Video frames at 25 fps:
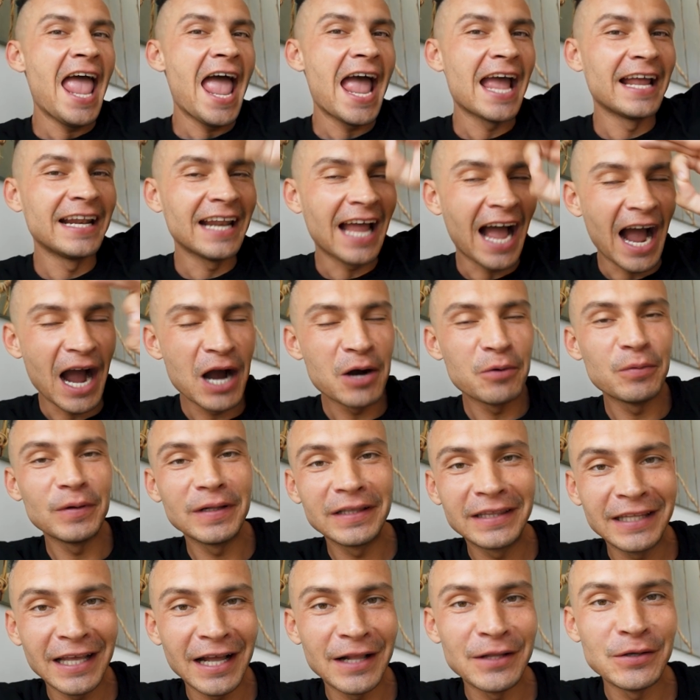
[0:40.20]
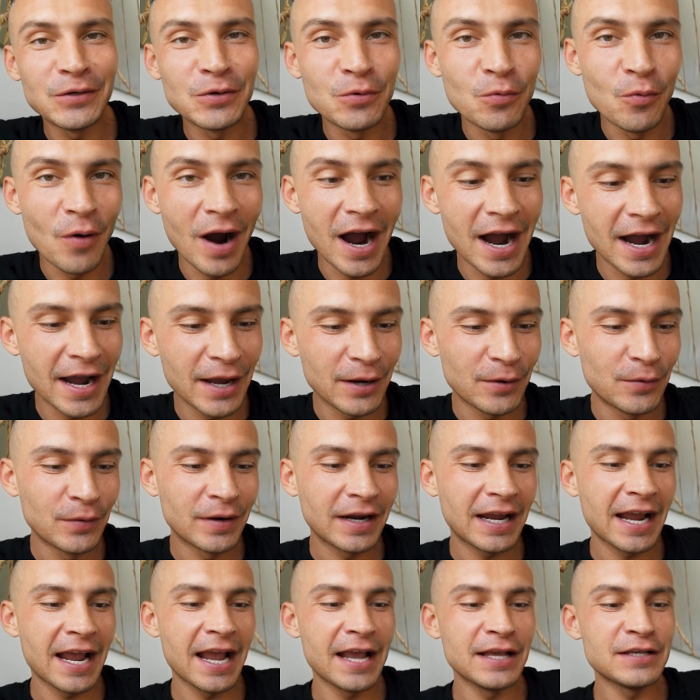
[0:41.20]
and I will tell you why,
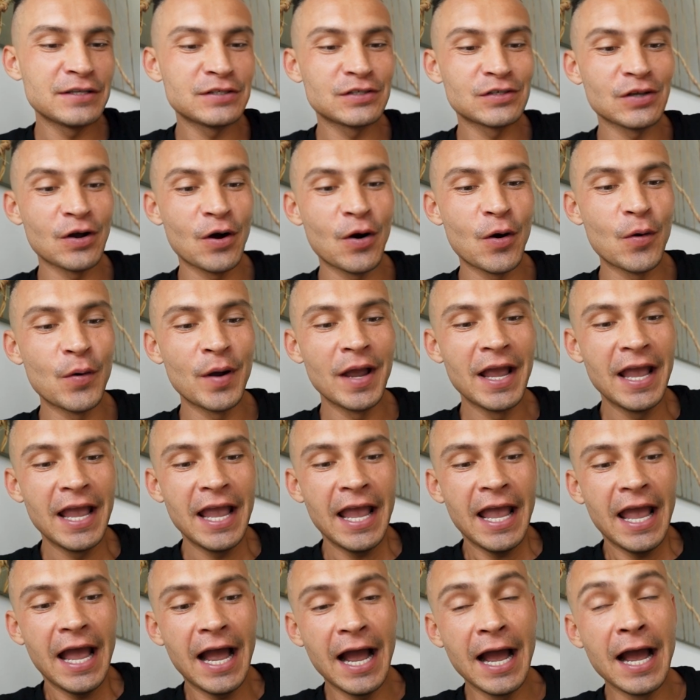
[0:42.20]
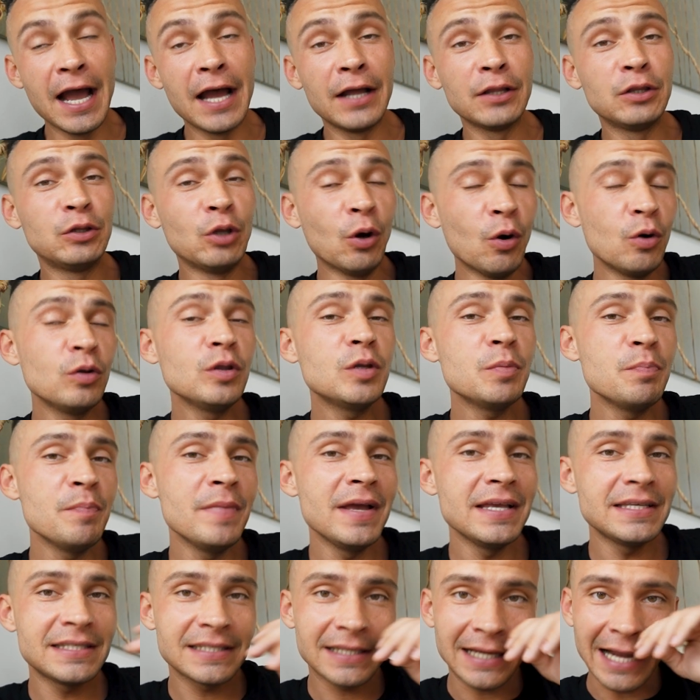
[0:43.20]
okay? So uh, don't
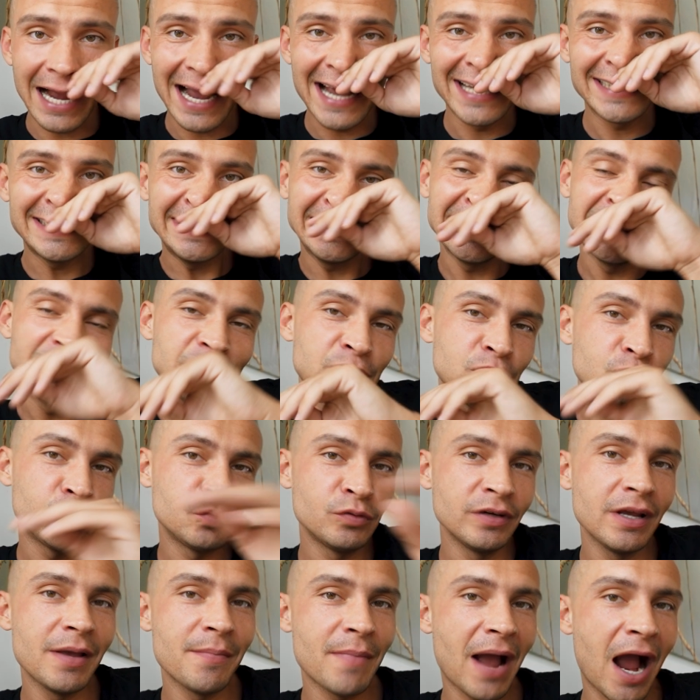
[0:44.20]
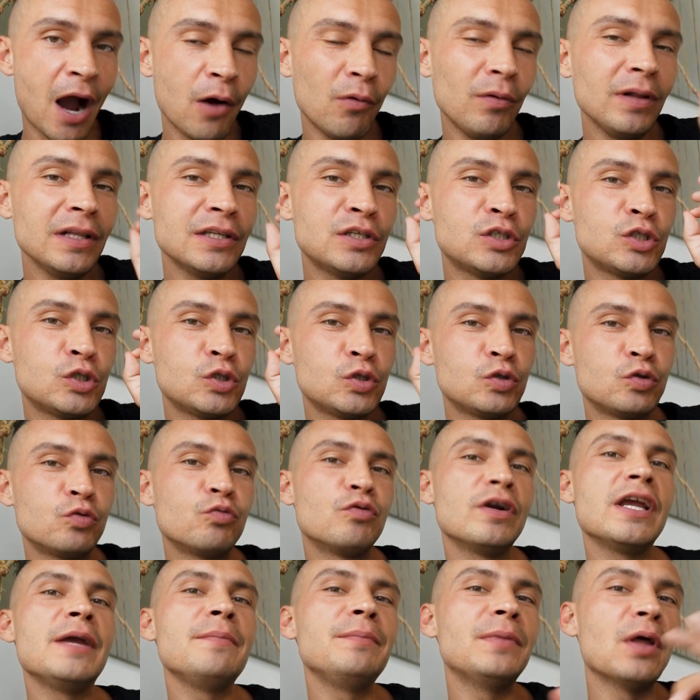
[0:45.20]
miss, guys, the stream. I will
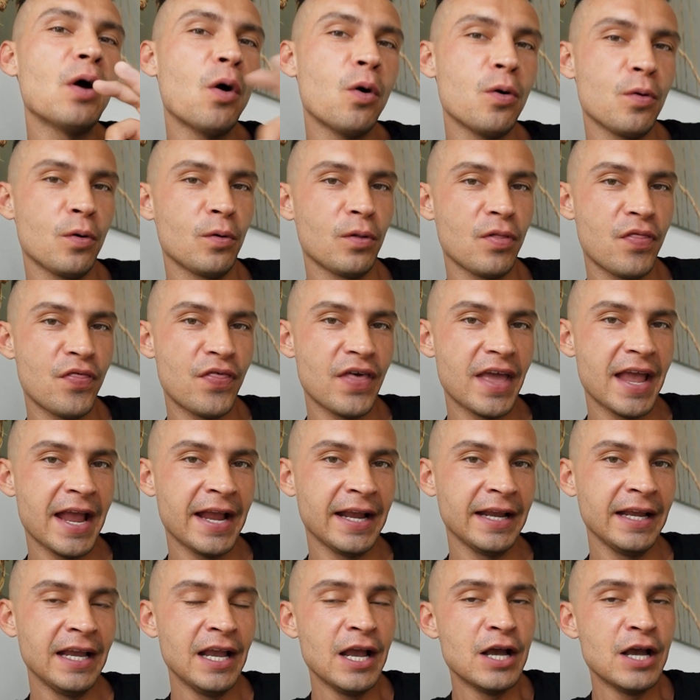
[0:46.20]
stream the whole thing,